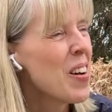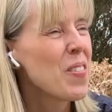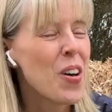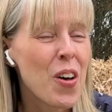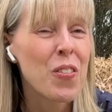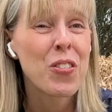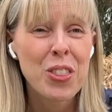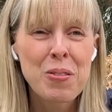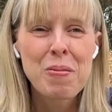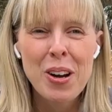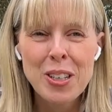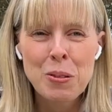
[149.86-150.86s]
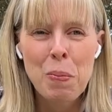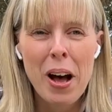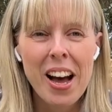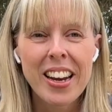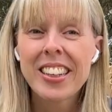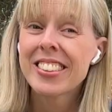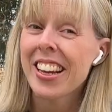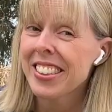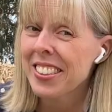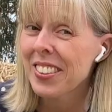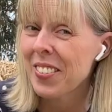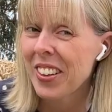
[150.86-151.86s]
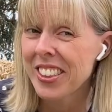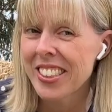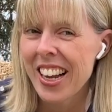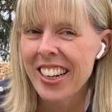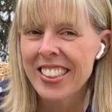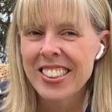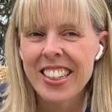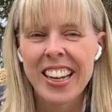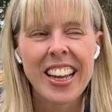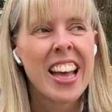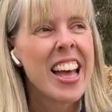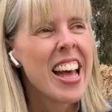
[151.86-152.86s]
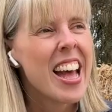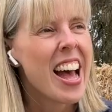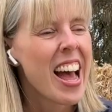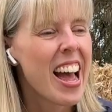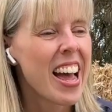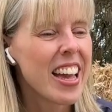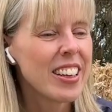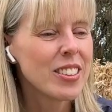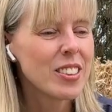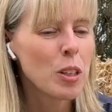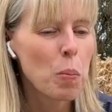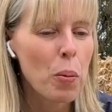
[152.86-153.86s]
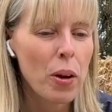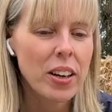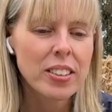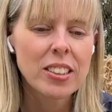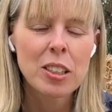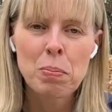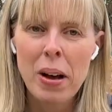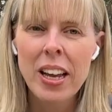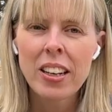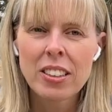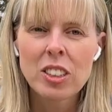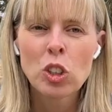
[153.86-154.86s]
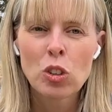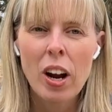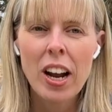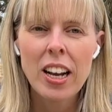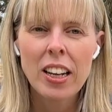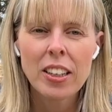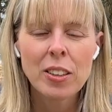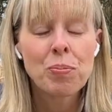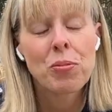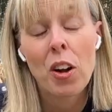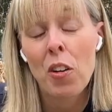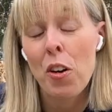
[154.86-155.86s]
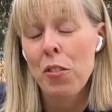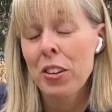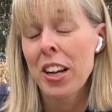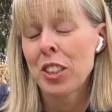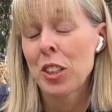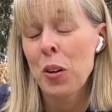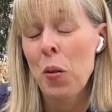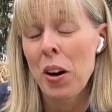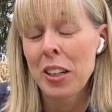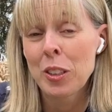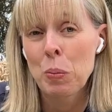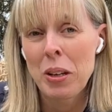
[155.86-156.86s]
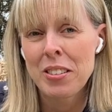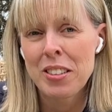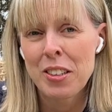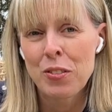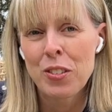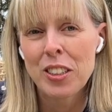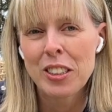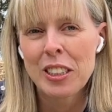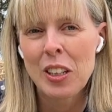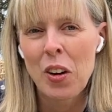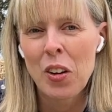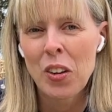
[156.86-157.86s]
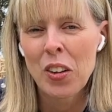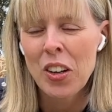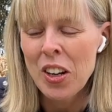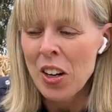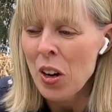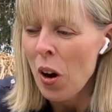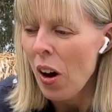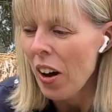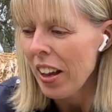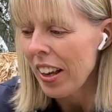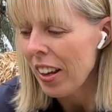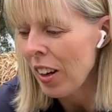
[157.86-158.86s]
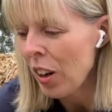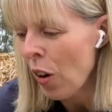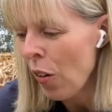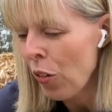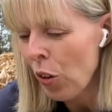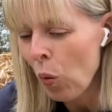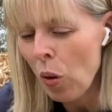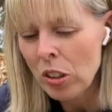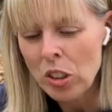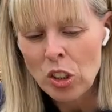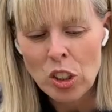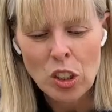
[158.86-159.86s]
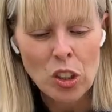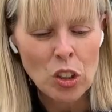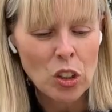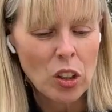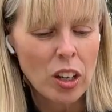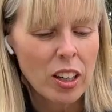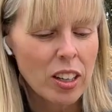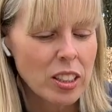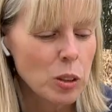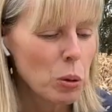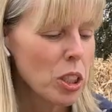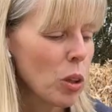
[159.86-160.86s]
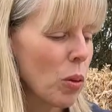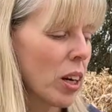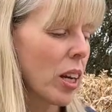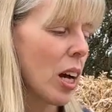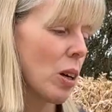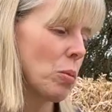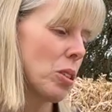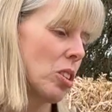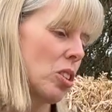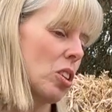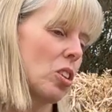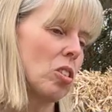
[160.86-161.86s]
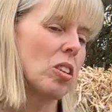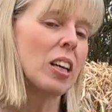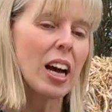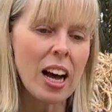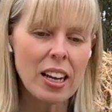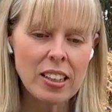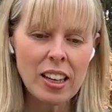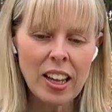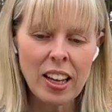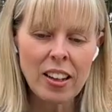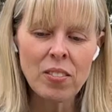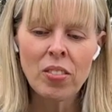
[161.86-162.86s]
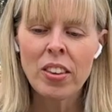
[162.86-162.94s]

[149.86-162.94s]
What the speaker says: But for the most part, it's actually quite challenging. And products that are made in Australia are often actually quite expensive. So, you know, if you want to, especially when it comes to gardening,